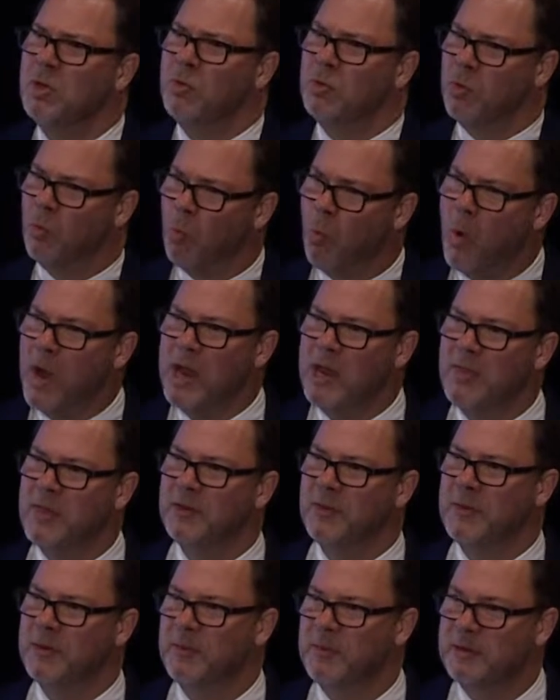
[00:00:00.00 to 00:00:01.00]
the way
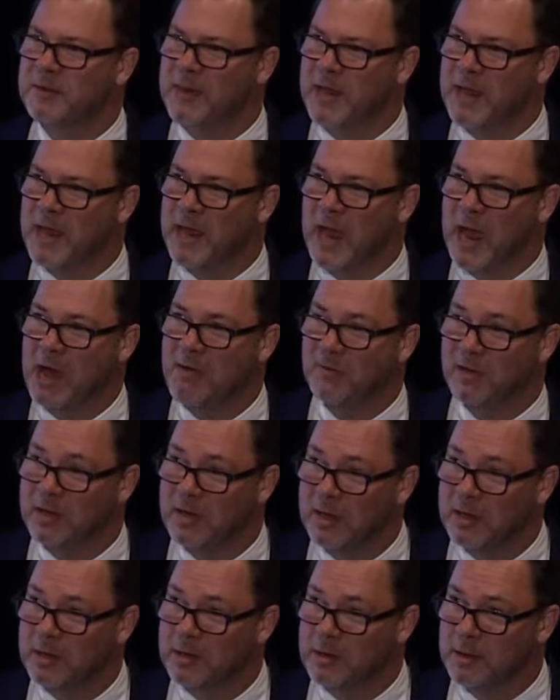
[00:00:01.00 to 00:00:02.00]
that they have
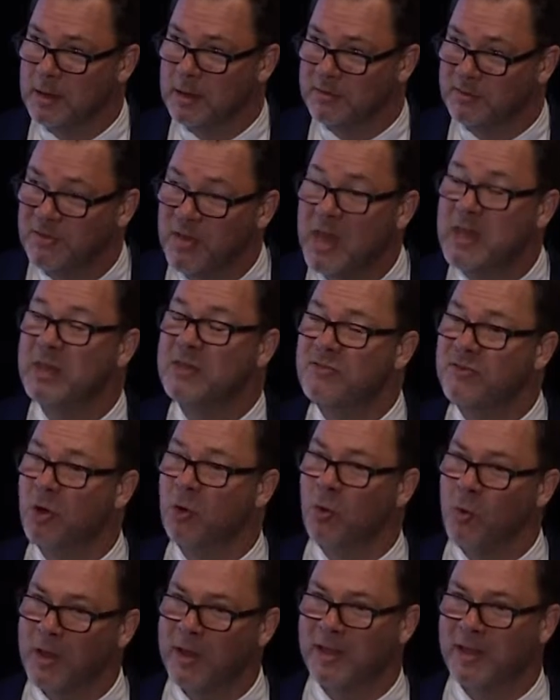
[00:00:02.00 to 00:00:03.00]
ascended so
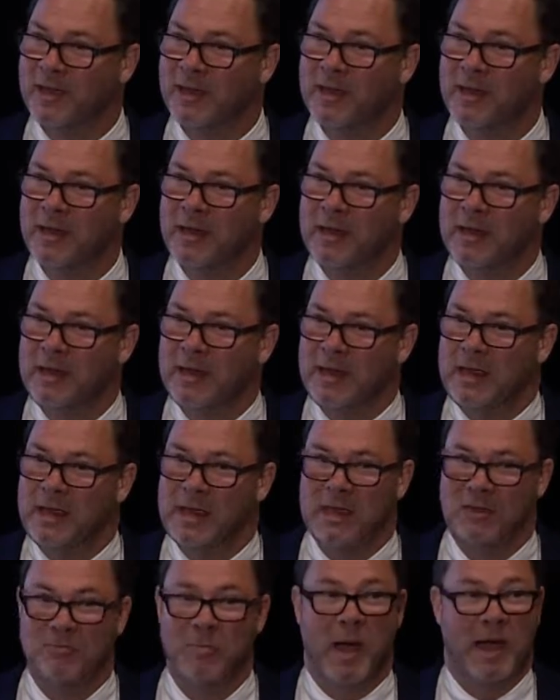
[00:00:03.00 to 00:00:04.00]
quickly
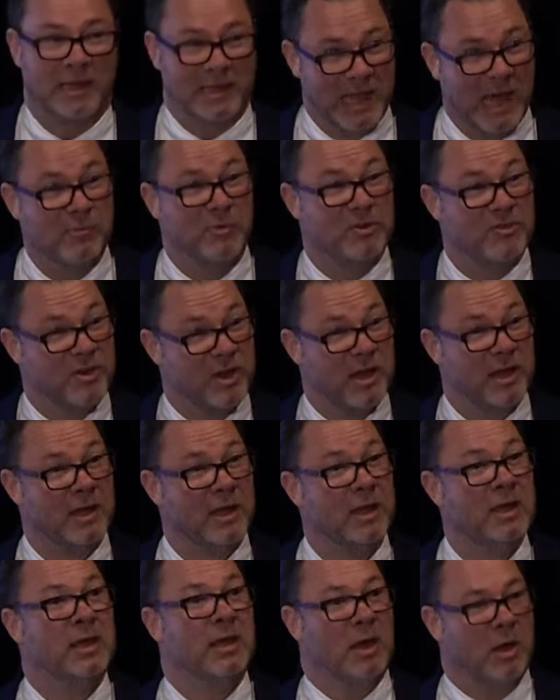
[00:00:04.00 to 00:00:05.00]
is by leveraging
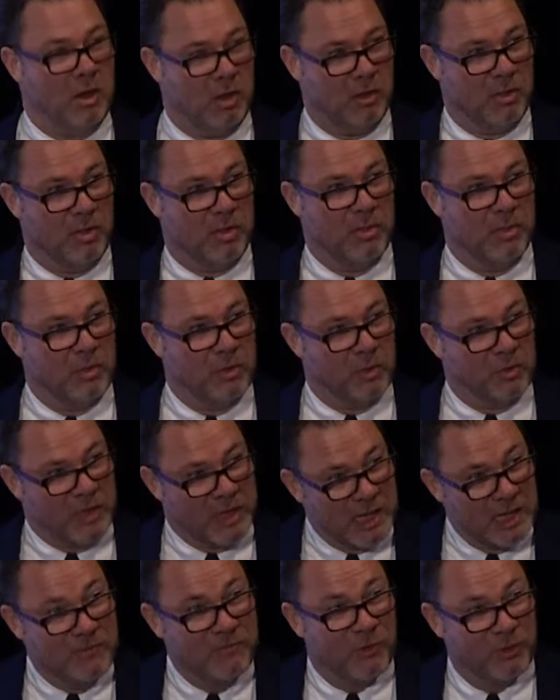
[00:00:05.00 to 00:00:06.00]

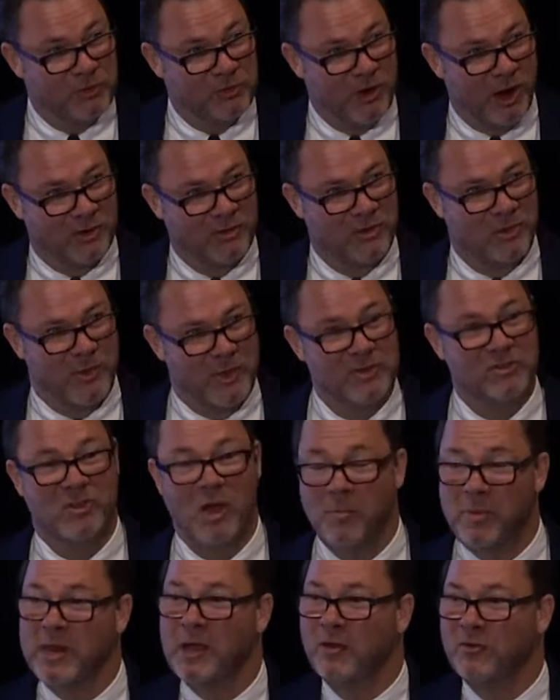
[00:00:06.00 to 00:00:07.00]
the infrastructure that
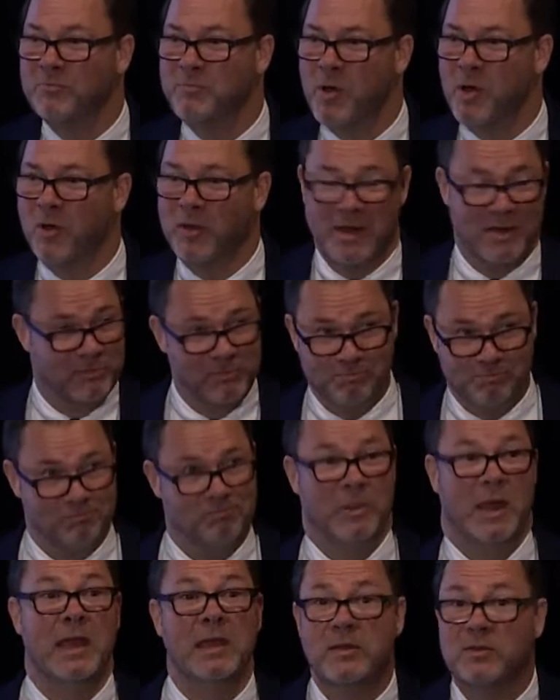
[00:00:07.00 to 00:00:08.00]
somebody else built
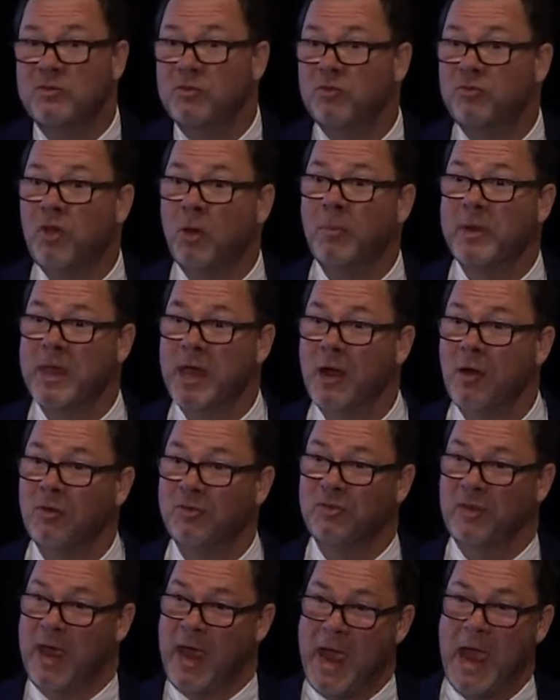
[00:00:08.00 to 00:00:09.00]
and somebody
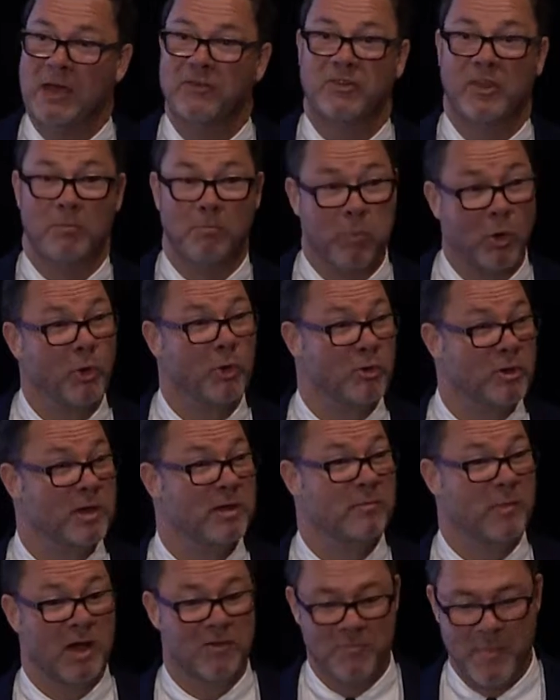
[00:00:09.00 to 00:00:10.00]
else has the burden
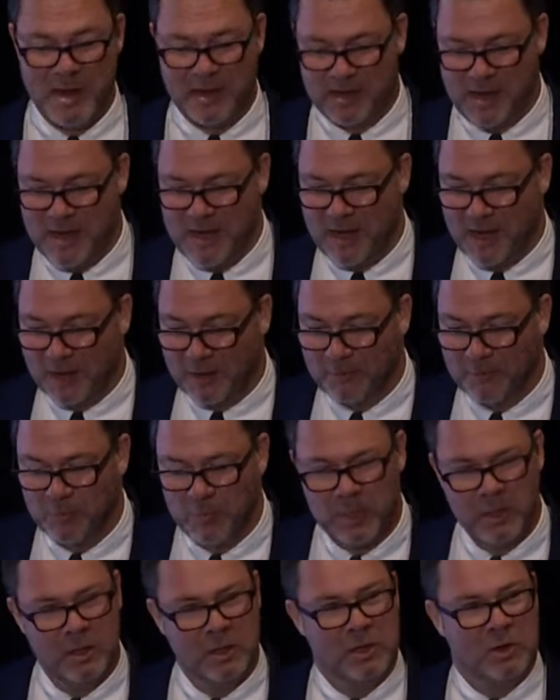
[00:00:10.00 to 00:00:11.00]
of maintaining.
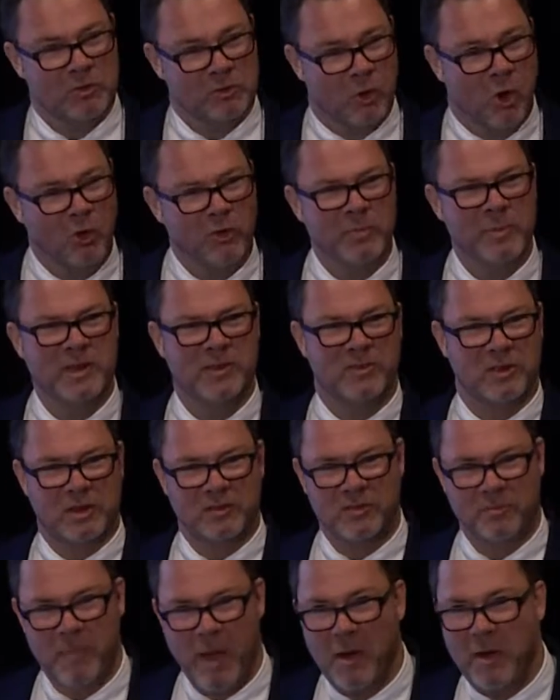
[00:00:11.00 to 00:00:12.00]
So ultimately,
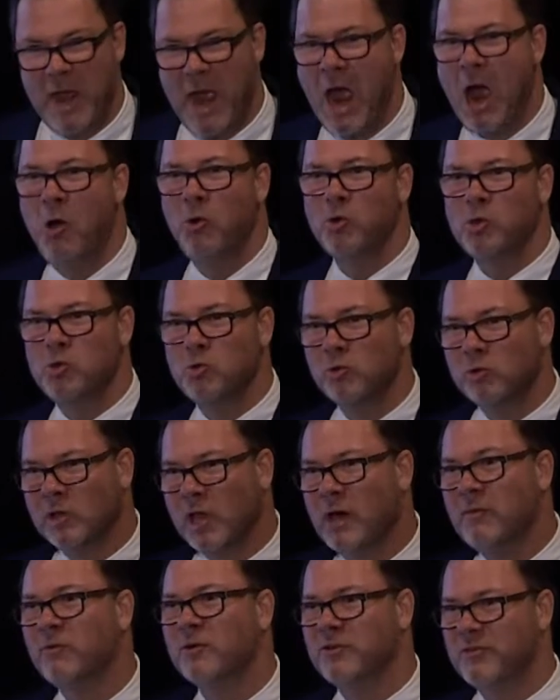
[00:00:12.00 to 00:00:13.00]
it's how you
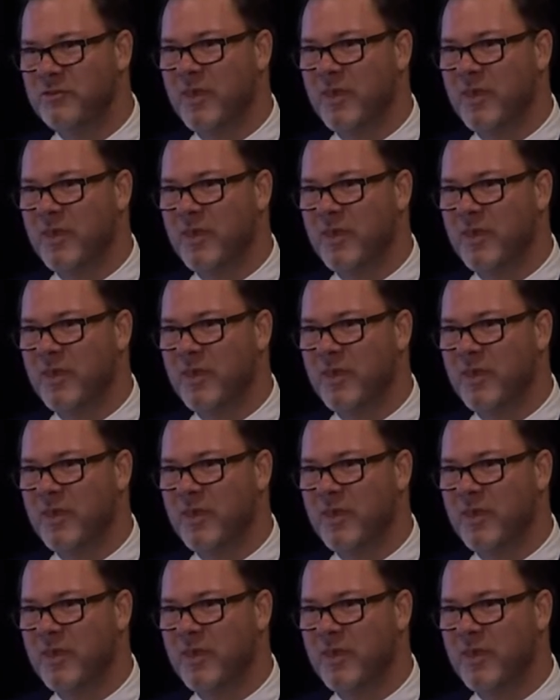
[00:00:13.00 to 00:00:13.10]
leverage